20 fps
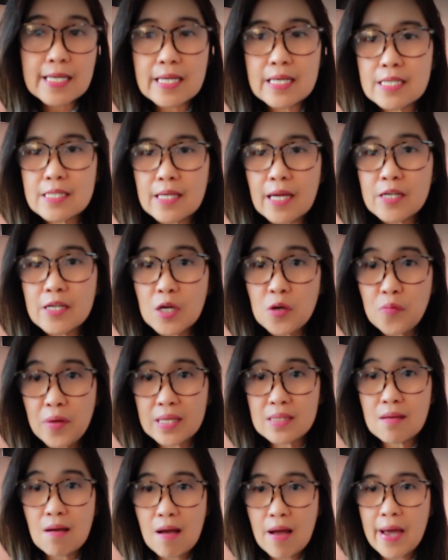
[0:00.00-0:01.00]
it is a
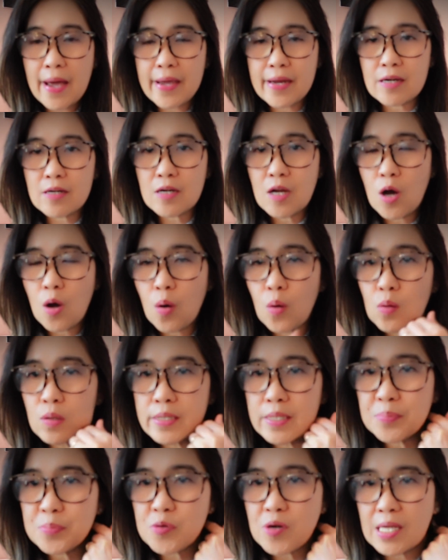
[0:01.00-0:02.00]
direct hire, all
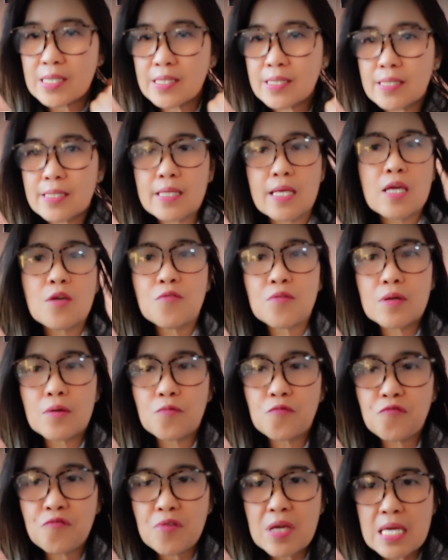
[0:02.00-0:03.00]
the processing
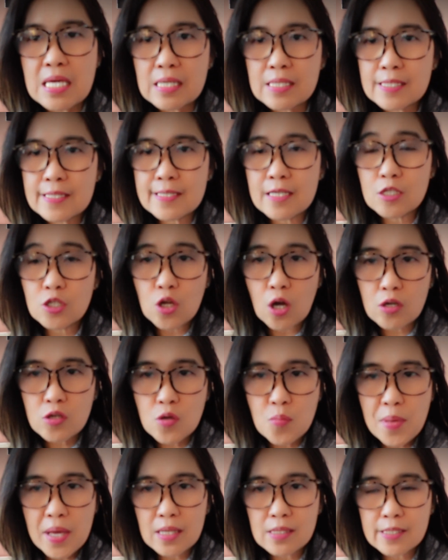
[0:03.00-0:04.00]
fees,
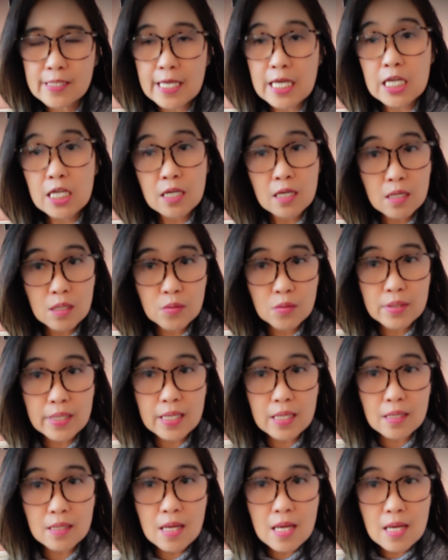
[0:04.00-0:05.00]
documents,
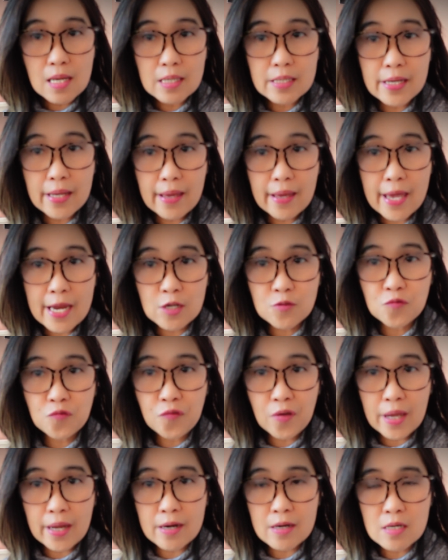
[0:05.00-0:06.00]
including the
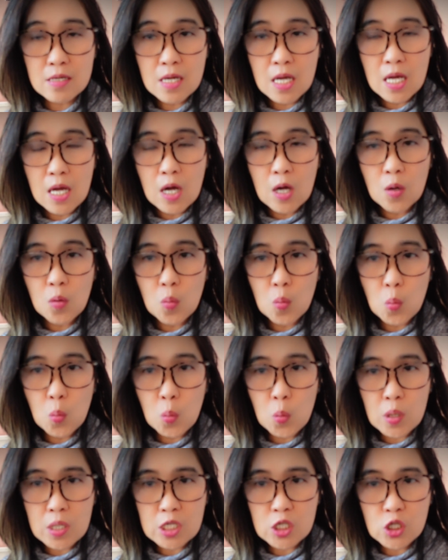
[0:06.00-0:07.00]
airfare,
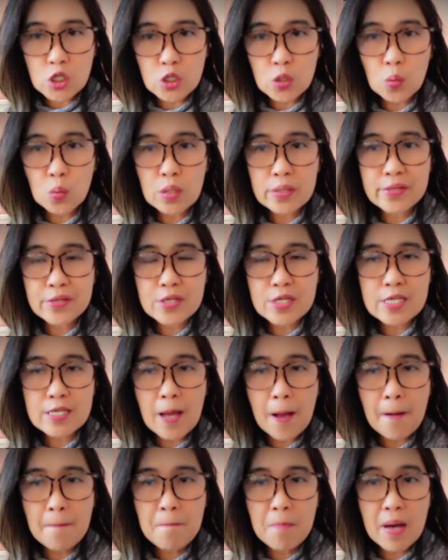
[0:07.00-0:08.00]
were shouldered
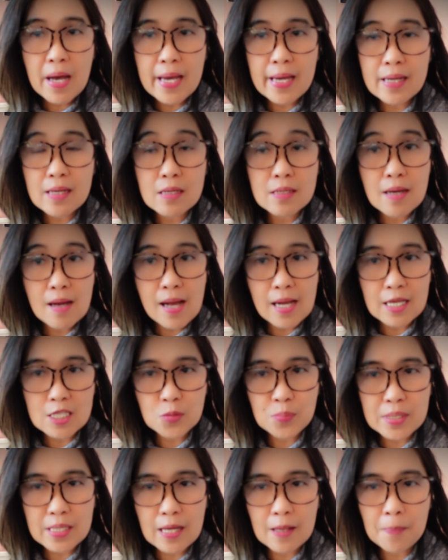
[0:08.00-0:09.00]
by the
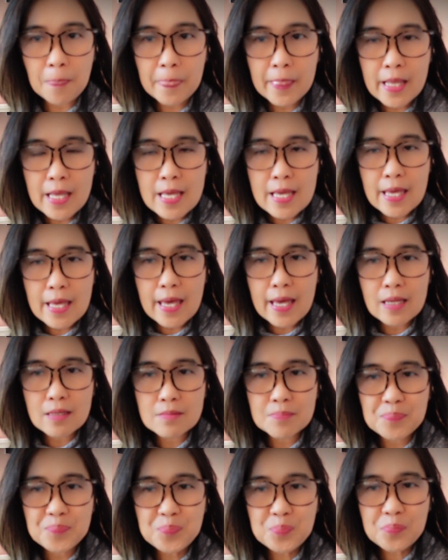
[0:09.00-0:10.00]
hospital.
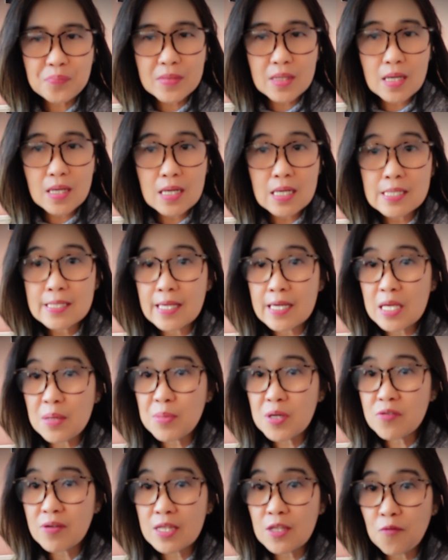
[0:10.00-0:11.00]
And it is an
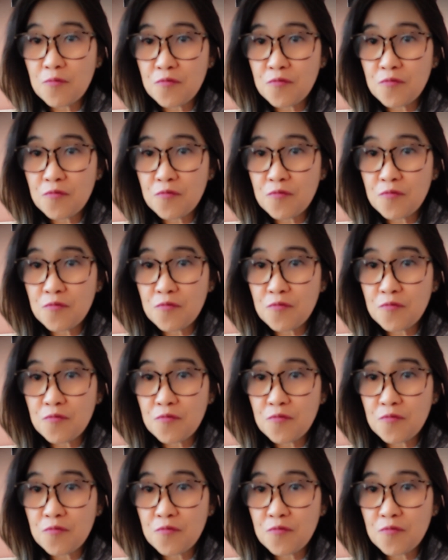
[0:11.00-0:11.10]
immigrant